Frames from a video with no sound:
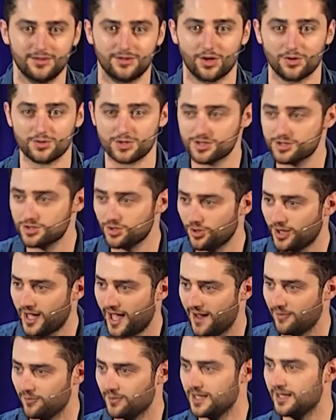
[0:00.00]
Don't just talk
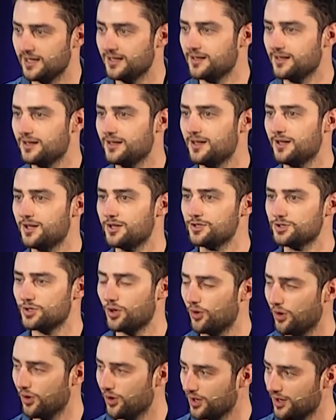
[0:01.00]
at me.
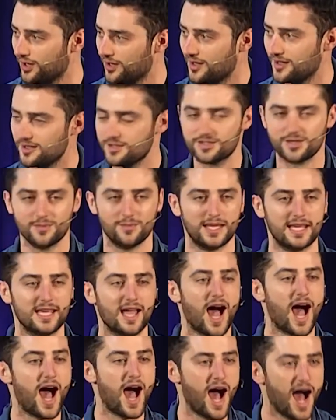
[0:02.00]
Talk to
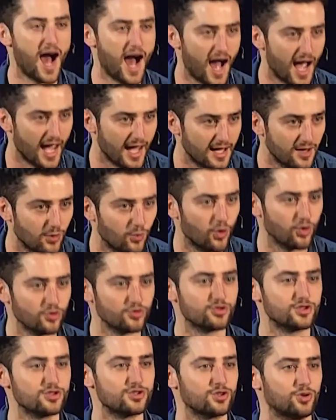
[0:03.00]
me. I
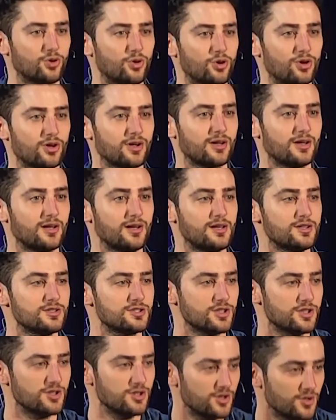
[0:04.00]
want to talk
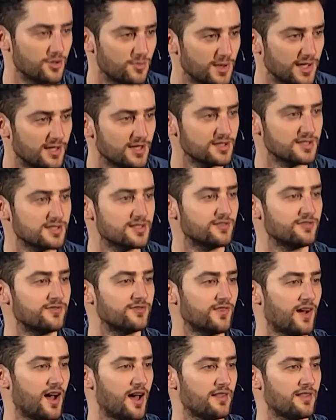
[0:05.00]
to you because the
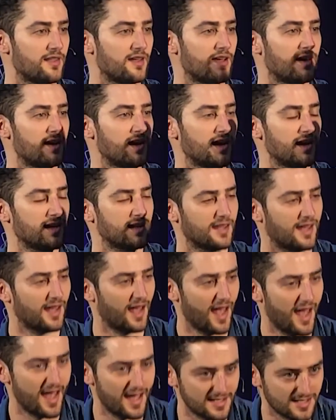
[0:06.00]
Father
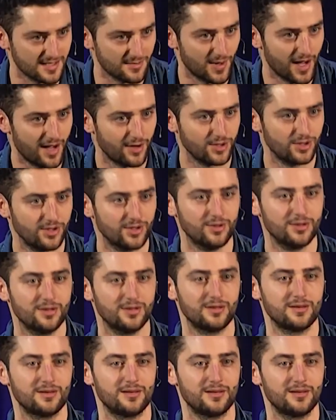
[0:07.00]
cares about you.